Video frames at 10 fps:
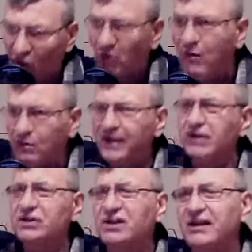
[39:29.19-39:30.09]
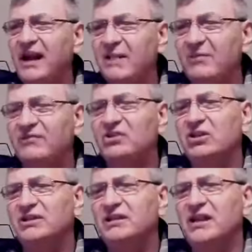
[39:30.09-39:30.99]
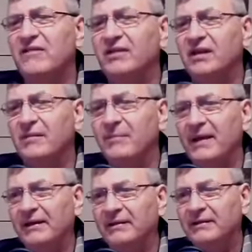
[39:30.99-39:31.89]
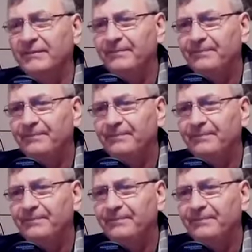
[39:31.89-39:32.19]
go away in the name of Jesus and never come back.